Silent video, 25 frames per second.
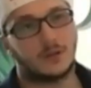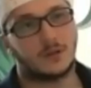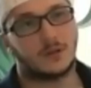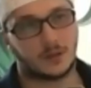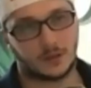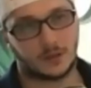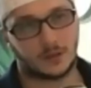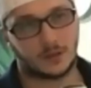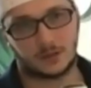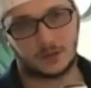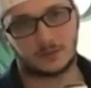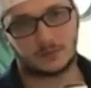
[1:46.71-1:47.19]

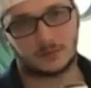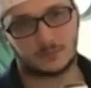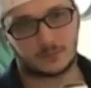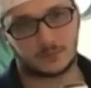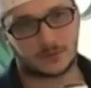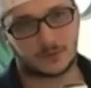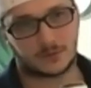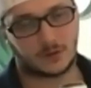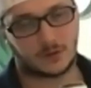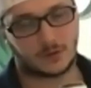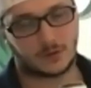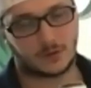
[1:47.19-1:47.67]
and
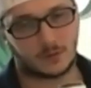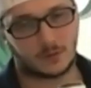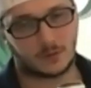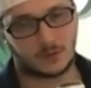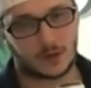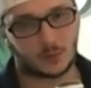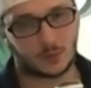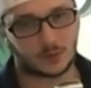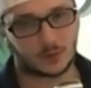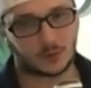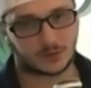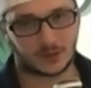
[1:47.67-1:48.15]
so
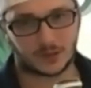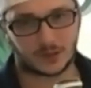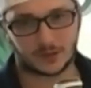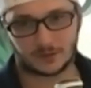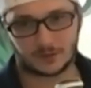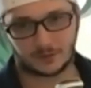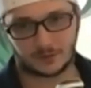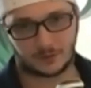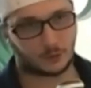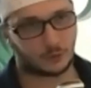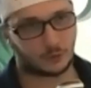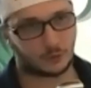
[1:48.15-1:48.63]
I was
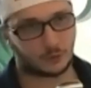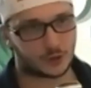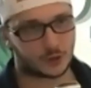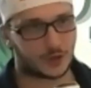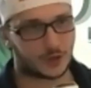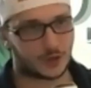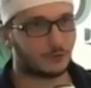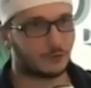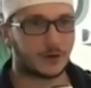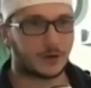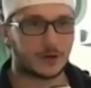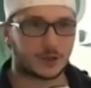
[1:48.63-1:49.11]
like third
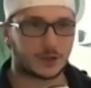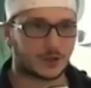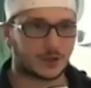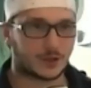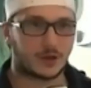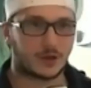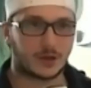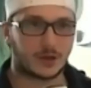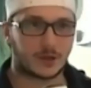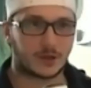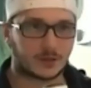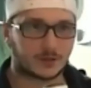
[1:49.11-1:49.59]

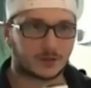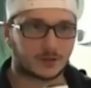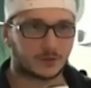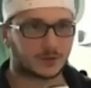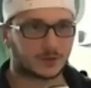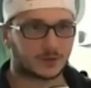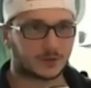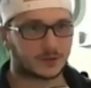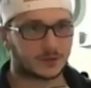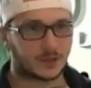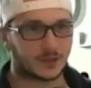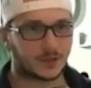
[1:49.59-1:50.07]
generation, I guess you
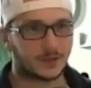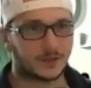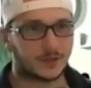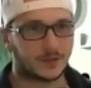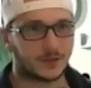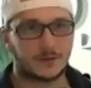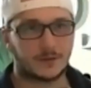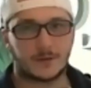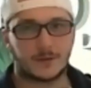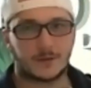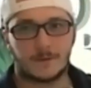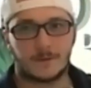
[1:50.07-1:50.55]
could say.
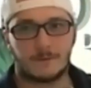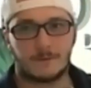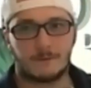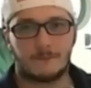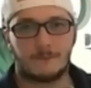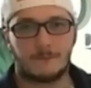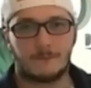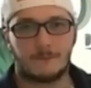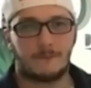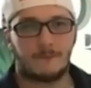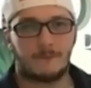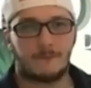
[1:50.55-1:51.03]

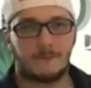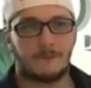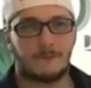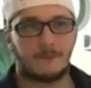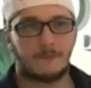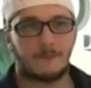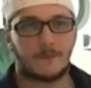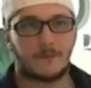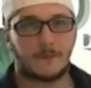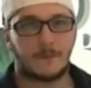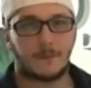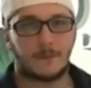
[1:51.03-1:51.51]

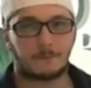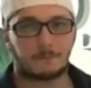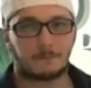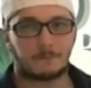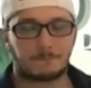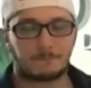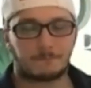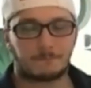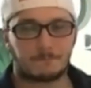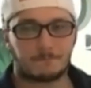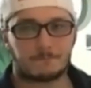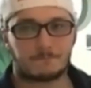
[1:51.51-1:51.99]

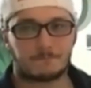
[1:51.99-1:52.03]
Um,